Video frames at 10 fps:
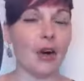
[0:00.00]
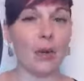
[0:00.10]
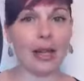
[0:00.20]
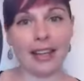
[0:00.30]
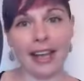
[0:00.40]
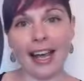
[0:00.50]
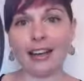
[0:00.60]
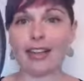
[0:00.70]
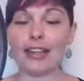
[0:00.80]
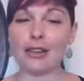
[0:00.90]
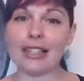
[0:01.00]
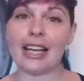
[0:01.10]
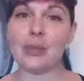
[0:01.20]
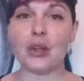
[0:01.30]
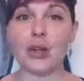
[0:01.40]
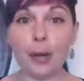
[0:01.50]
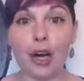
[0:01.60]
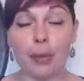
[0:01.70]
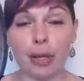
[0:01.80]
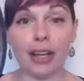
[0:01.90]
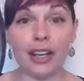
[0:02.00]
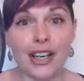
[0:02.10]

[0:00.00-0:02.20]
and the hair, it looks nice with the purple.